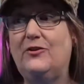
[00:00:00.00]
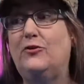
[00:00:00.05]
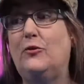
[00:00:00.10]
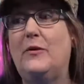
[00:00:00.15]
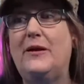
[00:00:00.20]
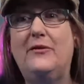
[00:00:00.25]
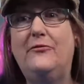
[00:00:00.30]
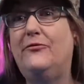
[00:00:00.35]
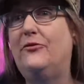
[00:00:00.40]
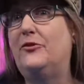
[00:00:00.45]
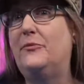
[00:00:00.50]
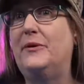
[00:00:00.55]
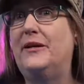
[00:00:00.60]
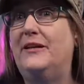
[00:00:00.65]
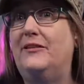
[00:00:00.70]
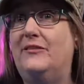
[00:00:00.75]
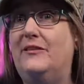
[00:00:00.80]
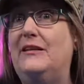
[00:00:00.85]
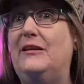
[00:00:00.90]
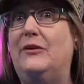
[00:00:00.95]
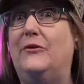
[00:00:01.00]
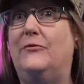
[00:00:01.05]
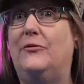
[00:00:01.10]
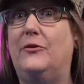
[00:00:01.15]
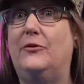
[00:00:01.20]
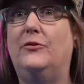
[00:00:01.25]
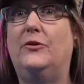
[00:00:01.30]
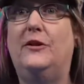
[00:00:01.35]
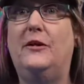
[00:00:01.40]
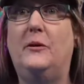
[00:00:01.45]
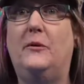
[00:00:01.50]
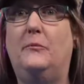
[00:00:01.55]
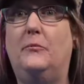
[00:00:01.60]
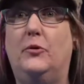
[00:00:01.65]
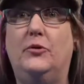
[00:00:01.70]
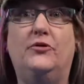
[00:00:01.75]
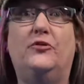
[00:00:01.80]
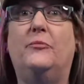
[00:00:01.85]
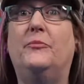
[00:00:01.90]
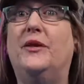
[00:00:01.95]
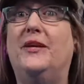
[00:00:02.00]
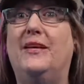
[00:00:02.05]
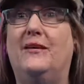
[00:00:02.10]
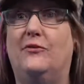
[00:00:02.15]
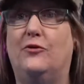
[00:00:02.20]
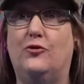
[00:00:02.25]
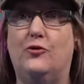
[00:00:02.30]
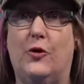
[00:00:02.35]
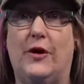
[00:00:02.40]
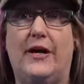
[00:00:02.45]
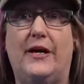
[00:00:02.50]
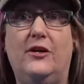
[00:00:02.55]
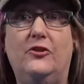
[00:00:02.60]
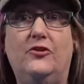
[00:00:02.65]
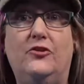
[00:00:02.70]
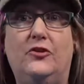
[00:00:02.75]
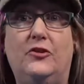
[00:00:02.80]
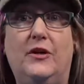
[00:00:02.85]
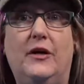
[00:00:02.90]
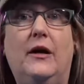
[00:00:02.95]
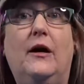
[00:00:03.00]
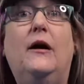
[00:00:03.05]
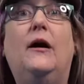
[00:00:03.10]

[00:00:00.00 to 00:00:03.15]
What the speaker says: So if somebody has inadvertently put something in the trash,